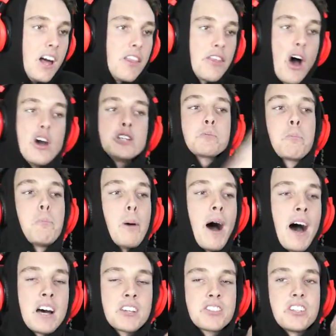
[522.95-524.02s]
Those
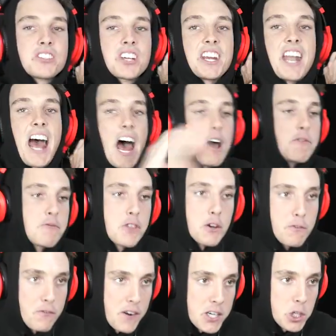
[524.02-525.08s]
bastards can have the
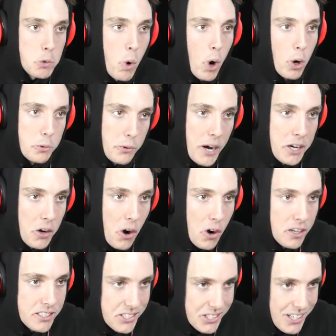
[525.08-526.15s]
fish world
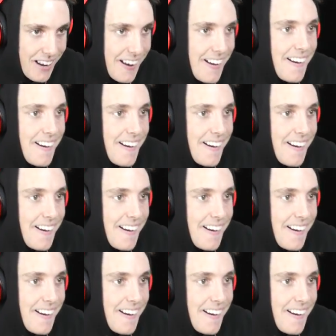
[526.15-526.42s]
records.